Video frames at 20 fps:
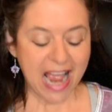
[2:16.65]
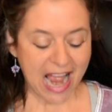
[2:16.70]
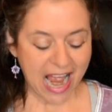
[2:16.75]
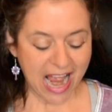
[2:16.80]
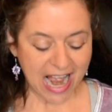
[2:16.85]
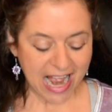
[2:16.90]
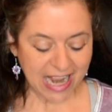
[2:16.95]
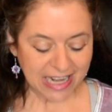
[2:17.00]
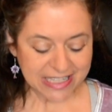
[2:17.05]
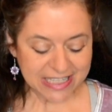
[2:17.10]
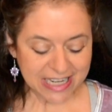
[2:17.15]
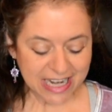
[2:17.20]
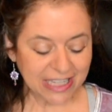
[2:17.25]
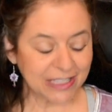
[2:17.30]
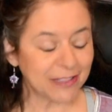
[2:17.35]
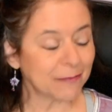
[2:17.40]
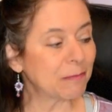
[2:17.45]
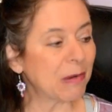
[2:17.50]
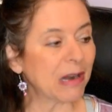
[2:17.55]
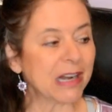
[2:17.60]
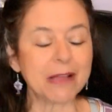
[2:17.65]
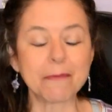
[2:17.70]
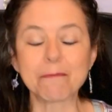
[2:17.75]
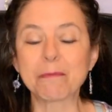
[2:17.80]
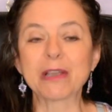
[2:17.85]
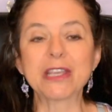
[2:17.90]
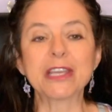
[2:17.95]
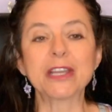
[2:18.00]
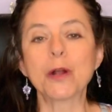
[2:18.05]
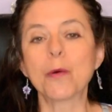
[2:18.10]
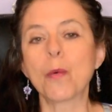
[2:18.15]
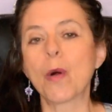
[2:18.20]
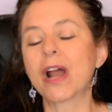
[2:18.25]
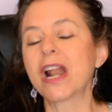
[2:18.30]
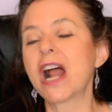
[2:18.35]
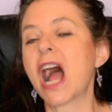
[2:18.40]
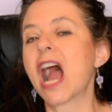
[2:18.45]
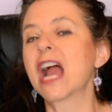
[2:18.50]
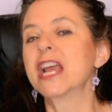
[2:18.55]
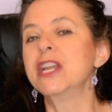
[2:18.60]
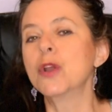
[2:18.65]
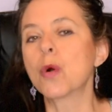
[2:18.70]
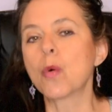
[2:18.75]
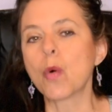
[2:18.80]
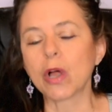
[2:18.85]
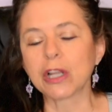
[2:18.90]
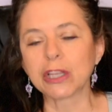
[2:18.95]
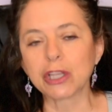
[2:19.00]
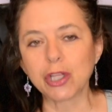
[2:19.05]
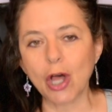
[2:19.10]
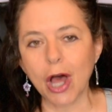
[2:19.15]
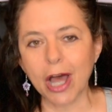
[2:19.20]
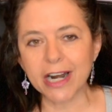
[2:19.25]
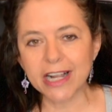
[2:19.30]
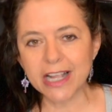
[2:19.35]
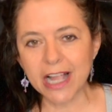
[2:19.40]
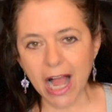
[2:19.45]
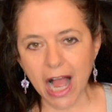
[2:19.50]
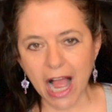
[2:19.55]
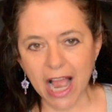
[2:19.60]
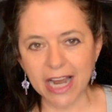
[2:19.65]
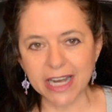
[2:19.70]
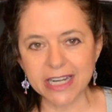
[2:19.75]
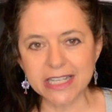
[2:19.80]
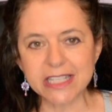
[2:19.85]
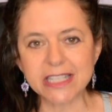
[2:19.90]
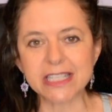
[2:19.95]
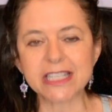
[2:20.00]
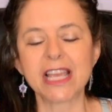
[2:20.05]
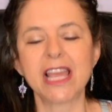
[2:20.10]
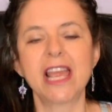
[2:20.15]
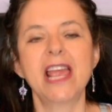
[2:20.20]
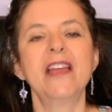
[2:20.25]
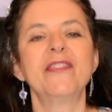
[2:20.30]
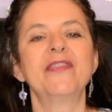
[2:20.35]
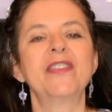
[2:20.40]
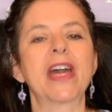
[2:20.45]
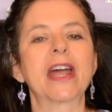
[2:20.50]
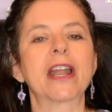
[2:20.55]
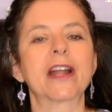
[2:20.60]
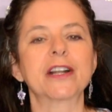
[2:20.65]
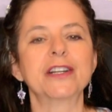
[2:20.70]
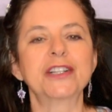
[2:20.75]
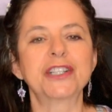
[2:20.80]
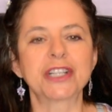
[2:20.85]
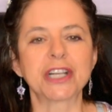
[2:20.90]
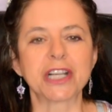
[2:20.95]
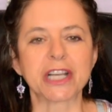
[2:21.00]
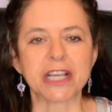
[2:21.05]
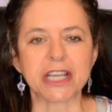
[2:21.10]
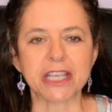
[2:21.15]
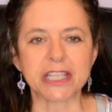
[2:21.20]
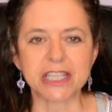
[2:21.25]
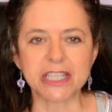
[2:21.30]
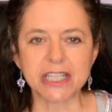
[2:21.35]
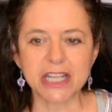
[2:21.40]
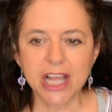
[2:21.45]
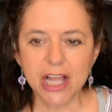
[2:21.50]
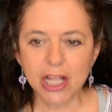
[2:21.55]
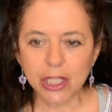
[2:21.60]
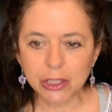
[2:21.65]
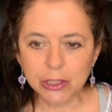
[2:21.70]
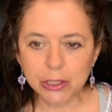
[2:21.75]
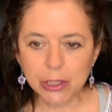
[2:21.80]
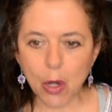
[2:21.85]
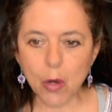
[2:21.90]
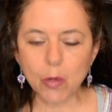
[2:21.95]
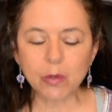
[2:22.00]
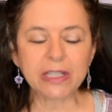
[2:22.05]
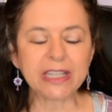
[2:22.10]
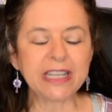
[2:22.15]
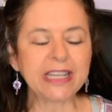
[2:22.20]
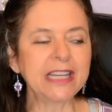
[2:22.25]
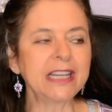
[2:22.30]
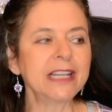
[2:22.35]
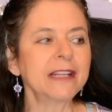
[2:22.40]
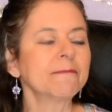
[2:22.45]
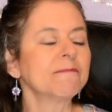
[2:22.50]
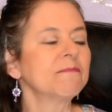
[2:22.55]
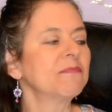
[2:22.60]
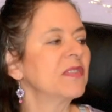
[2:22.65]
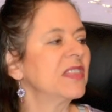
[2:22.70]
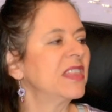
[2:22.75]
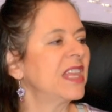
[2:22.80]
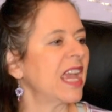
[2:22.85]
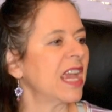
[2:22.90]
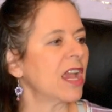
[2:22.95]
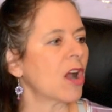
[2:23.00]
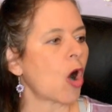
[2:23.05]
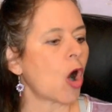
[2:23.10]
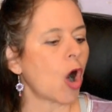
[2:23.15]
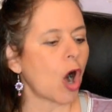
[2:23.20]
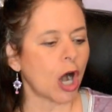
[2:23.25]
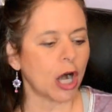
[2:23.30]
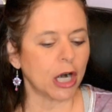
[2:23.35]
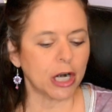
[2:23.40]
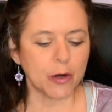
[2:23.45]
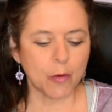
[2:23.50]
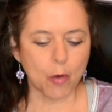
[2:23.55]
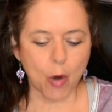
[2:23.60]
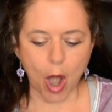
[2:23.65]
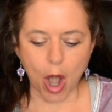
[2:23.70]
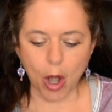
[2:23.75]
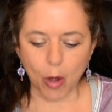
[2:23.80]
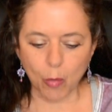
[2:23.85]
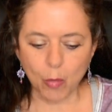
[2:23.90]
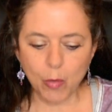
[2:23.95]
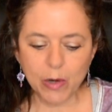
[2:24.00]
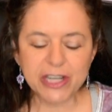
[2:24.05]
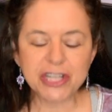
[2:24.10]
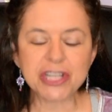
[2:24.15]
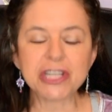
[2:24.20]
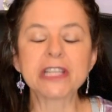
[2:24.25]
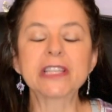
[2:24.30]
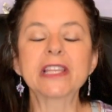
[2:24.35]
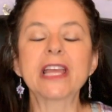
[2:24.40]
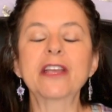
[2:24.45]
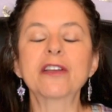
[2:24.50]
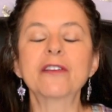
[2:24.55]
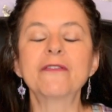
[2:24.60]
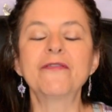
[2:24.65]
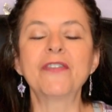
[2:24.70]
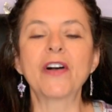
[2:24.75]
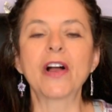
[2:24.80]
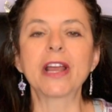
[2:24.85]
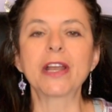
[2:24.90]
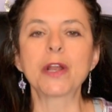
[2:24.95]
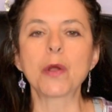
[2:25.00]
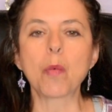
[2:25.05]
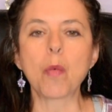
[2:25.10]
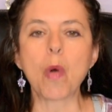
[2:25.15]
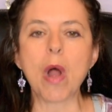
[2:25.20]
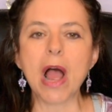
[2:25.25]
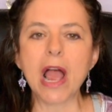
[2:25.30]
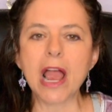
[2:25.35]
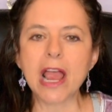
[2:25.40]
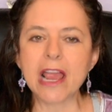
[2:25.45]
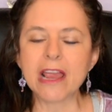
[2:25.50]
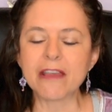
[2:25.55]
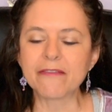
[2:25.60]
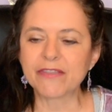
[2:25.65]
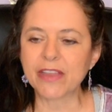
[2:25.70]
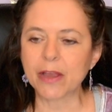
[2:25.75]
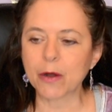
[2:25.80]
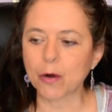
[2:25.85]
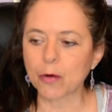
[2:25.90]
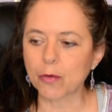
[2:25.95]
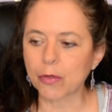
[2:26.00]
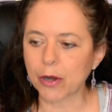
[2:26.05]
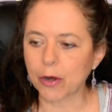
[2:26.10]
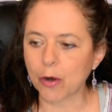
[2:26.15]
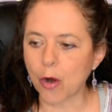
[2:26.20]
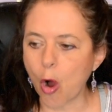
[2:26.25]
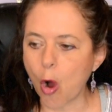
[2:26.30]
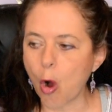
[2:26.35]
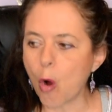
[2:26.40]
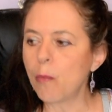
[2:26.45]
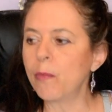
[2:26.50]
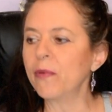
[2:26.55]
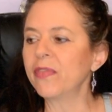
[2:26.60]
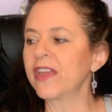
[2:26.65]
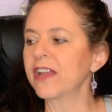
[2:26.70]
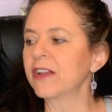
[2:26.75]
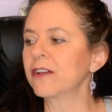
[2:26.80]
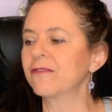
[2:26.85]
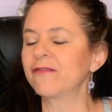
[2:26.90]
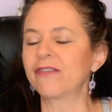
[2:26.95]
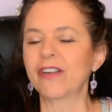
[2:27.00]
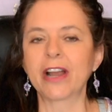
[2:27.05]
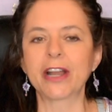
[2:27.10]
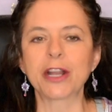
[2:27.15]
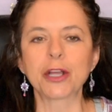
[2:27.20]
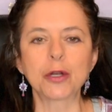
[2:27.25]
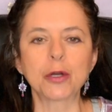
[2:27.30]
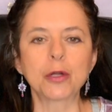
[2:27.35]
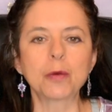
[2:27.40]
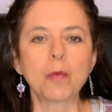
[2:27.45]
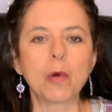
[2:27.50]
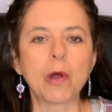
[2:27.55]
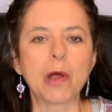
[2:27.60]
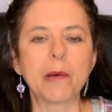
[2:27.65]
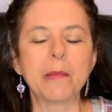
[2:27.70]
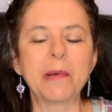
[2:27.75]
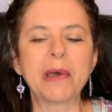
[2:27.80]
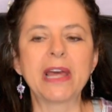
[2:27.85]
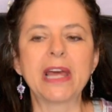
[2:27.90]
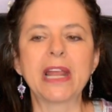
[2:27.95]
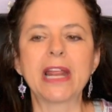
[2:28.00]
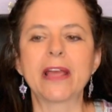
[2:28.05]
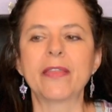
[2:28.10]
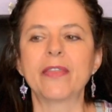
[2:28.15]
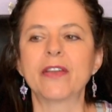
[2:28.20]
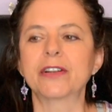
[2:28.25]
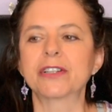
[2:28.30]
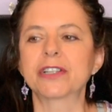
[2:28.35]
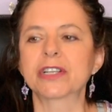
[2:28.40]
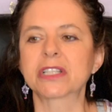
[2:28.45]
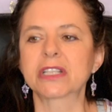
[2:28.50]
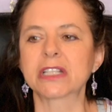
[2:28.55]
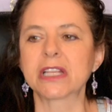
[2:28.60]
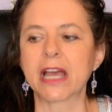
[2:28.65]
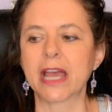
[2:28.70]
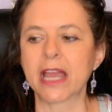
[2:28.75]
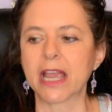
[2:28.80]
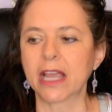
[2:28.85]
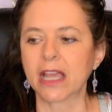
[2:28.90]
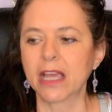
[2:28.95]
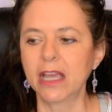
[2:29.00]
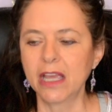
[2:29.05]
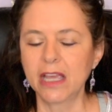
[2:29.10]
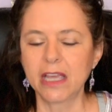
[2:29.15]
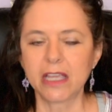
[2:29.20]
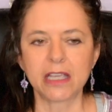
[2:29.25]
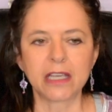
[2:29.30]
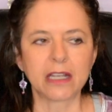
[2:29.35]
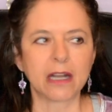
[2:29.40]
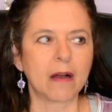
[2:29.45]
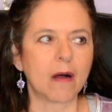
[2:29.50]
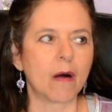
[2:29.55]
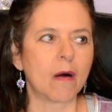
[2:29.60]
And but you know what? I know a lot of guys that are just lonely. They are wishing they could find a wife. They're hoping they could find a good woman, and they're just like, and